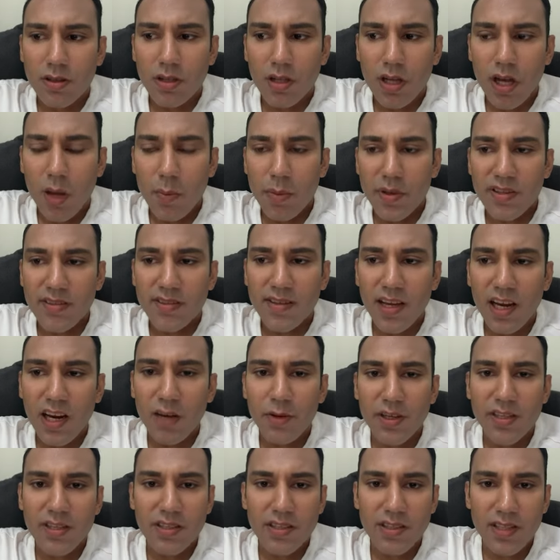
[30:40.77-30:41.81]
up until I
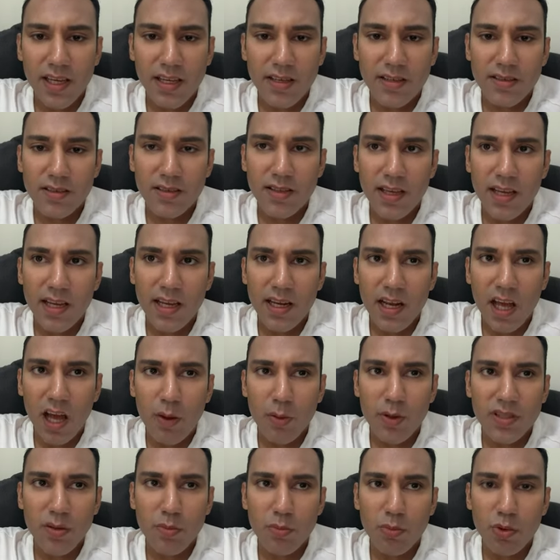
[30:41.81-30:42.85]
was 16, I
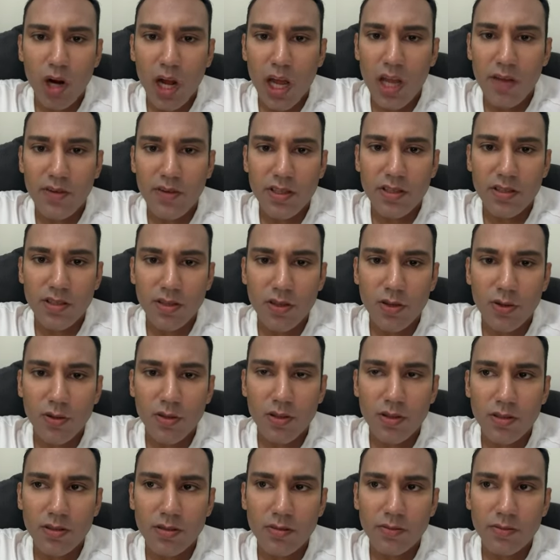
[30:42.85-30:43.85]
was in private school.